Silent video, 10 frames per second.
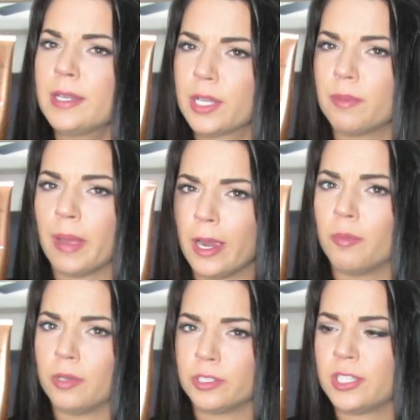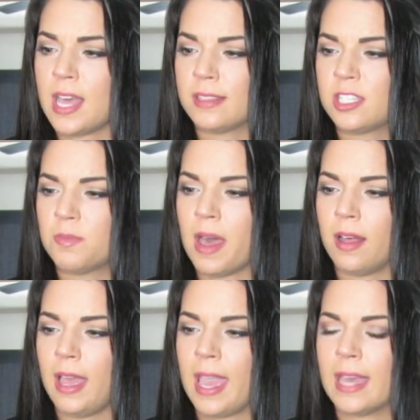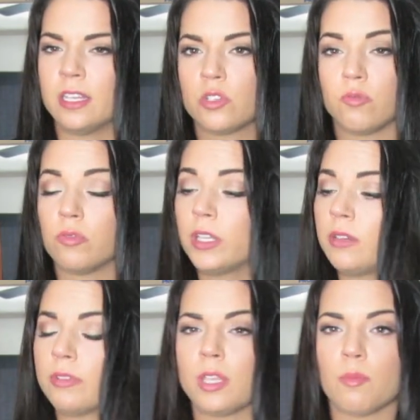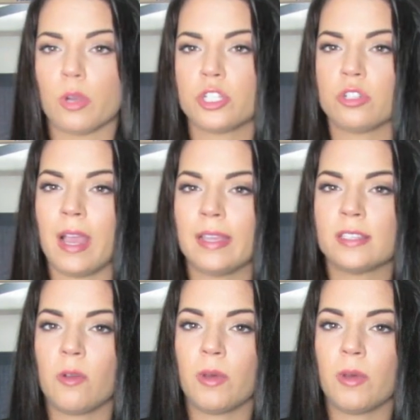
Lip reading: comparable to that smell, and it's really, really moisturizing.